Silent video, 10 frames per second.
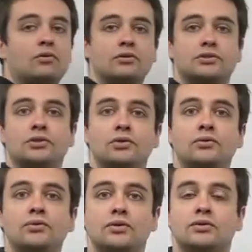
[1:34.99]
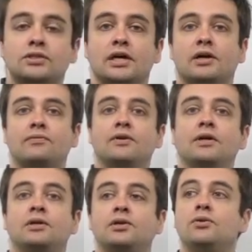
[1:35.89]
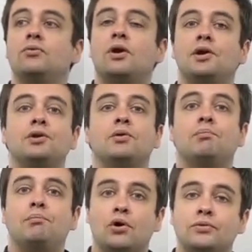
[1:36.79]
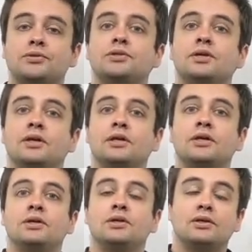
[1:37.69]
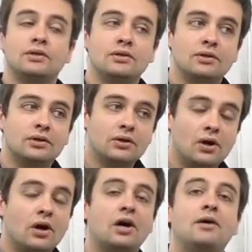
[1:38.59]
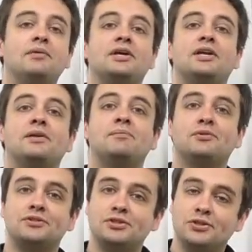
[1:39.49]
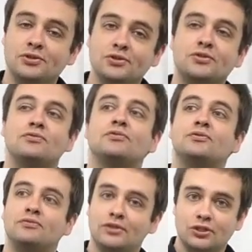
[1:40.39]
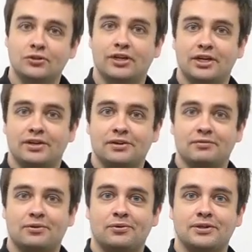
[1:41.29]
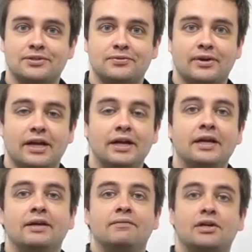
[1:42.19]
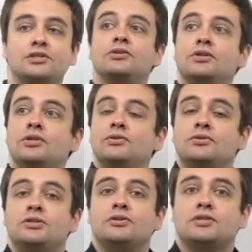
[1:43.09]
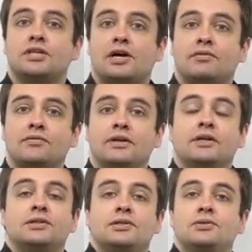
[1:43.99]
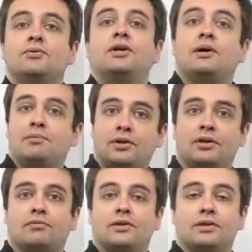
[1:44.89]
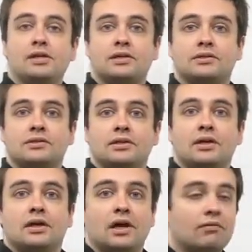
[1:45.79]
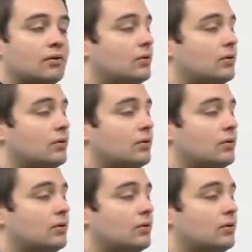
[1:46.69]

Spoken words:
course, you yourself, you are your most common and most useful visual aid, of course, right? Because you can use yourself to do a number of different things. Of